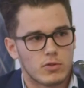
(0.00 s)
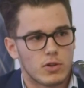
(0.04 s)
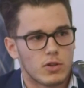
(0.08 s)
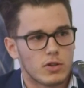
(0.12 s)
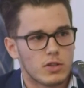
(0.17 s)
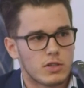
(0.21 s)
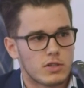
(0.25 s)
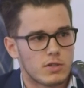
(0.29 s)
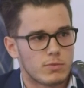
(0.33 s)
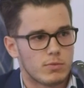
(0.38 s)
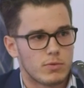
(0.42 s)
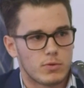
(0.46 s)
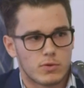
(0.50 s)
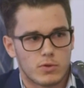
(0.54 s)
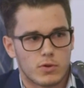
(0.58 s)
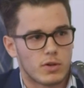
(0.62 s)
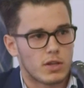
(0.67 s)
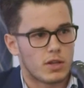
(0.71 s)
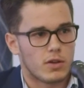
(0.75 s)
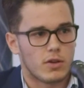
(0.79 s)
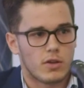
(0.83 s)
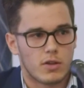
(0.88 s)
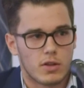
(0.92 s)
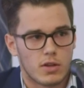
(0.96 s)
knowledge. And we were
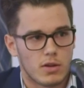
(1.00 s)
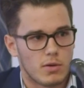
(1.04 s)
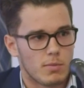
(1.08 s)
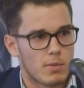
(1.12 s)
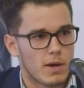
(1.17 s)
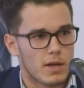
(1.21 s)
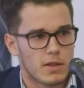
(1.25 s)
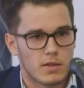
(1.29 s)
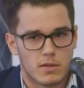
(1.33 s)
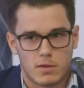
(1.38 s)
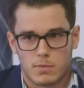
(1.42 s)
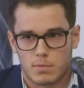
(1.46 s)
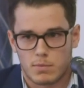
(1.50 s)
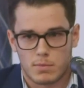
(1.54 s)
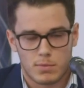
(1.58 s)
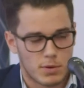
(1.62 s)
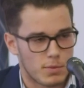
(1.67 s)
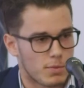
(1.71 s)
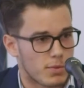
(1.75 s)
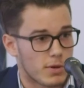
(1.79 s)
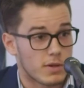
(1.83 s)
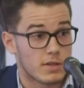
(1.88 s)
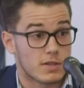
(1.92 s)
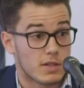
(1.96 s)
talking earlier about
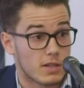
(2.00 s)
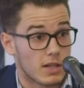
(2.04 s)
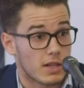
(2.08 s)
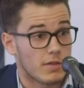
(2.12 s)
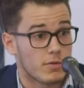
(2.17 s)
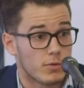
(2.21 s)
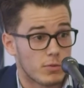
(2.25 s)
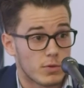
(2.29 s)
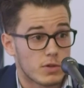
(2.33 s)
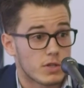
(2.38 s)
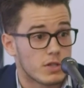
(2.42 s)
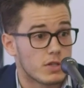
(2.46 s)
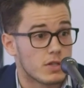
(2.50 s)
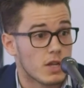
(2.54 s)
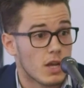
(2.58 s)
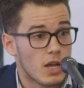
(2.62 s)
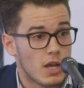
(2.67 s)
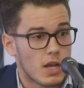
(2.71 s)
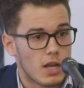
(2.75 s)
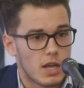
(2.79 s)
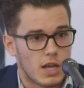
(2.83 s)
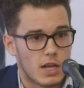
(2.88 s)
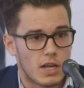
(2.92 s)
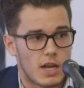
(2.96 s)
the Priestley 11, which is
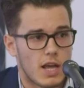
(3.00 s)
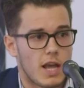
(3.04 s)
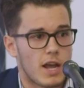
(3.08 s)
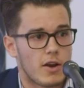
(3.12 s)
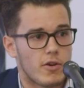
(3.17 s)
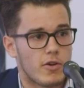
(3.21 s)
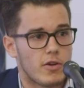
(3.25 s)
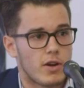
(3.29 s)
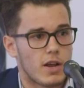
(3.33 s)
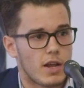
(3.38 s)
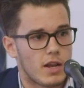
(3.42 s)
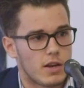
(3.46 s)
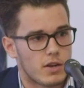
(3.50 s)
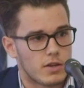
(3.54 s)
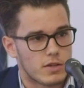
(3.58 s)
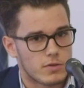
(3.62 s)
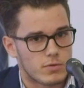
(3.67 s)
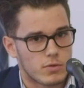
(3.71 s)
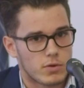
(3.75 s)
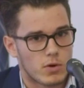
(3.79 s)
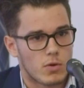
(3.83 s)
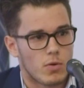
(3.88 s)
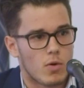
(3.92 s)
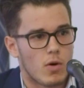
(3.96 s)
inherent and
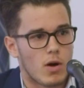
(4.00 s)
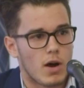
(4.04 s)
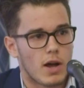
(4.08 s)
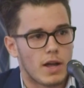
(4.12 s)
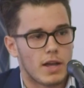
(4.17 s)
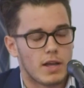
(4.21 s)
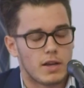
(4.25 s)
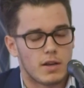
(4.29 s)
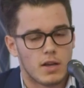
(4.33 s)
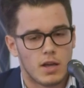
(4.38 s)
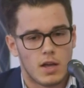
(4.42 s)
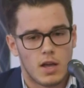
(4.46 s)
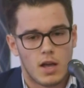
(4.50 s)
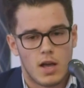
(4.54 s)
it's required.